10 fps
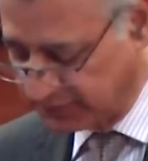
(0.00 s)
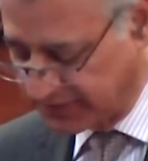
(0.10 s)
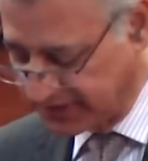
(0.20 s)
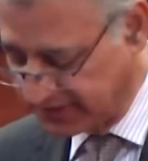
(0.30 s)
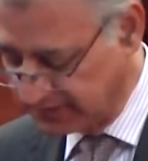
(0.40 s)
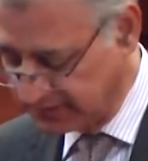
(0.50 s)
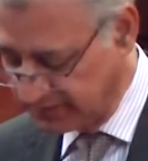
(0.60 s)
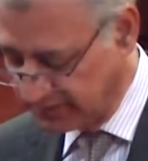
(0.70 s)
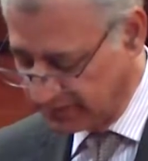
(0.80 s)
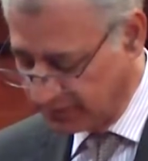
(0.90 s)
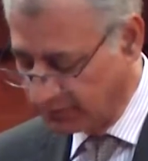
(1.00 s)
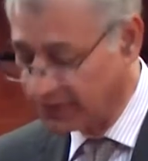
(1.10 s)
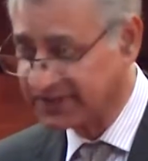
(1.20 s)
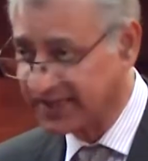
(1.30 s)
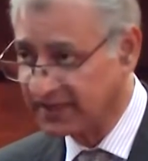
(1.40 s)
burden,
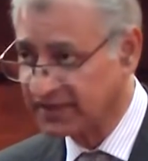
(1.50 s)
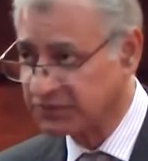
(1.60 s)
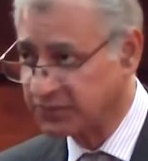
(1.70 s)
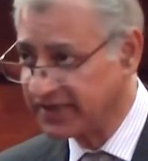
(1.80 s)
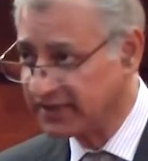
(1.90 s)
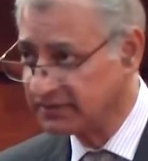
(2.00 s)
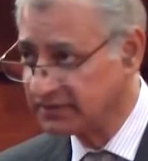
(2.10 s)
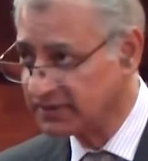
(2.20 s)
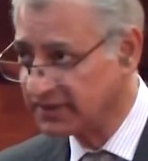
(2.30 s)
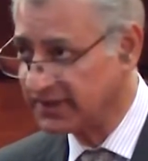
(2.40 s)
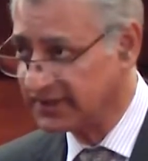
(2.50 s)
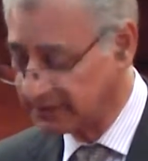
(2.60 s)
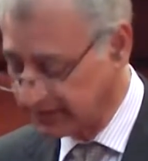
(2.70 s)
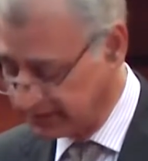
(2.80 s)
which I'll explain later